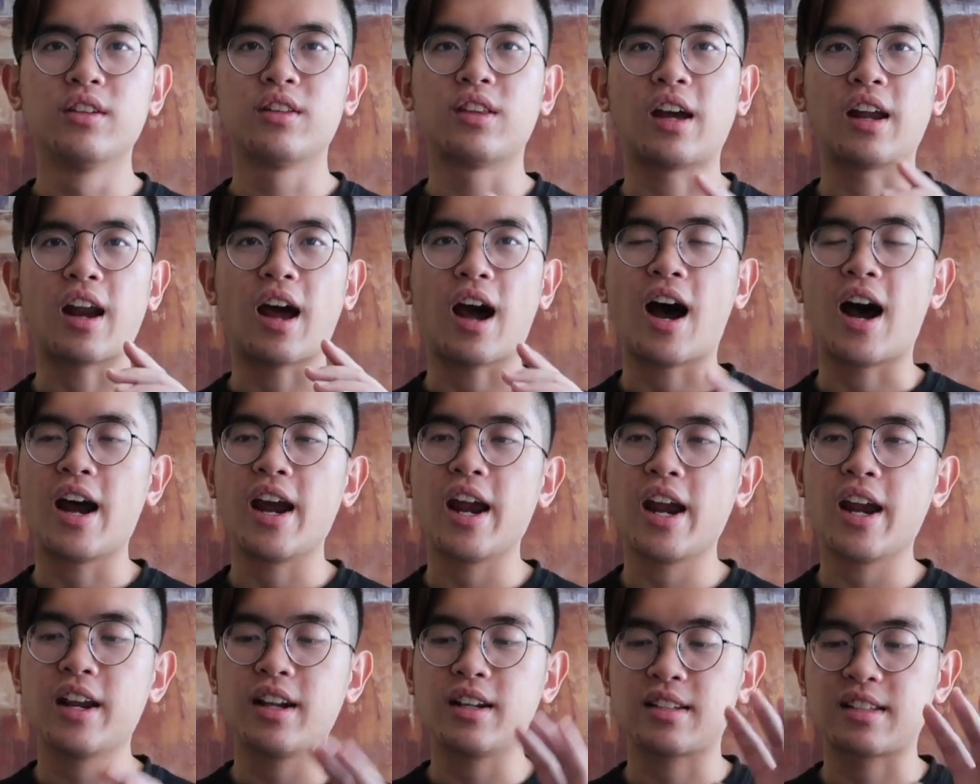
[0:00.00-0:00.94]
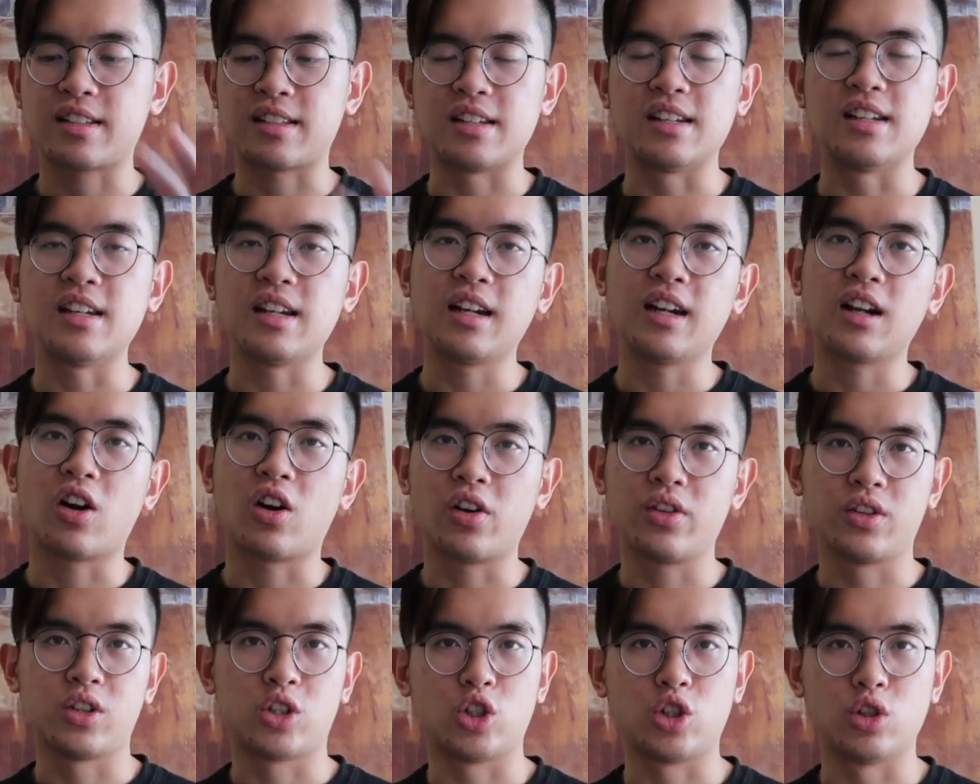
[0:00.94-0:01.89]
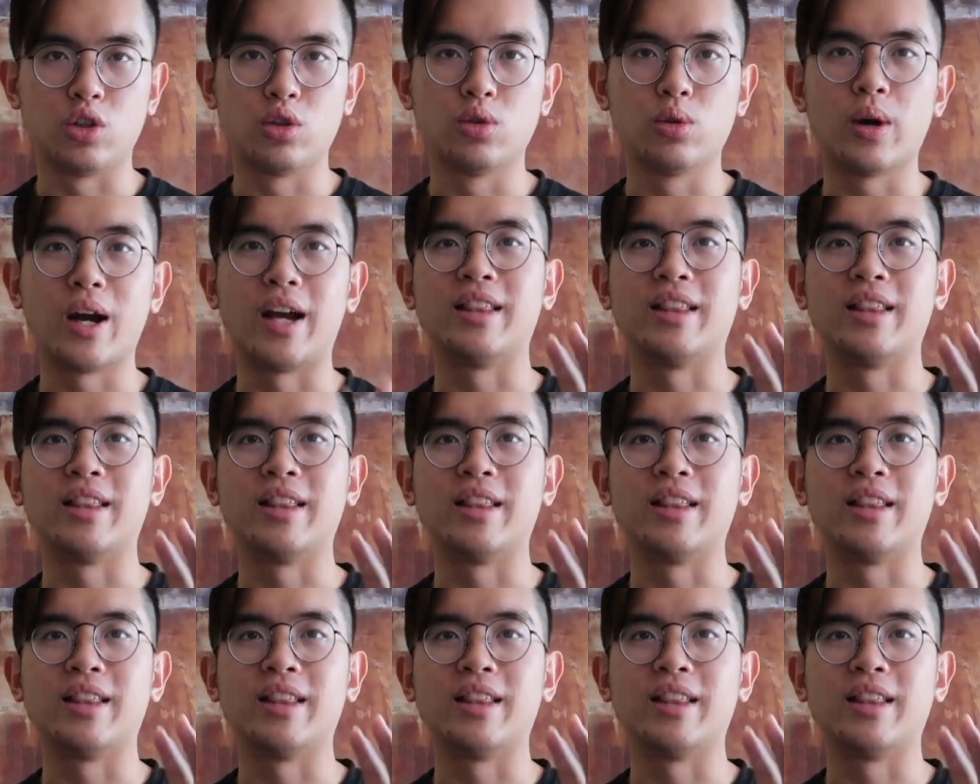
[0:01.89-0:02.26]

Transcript: that I see on the shoe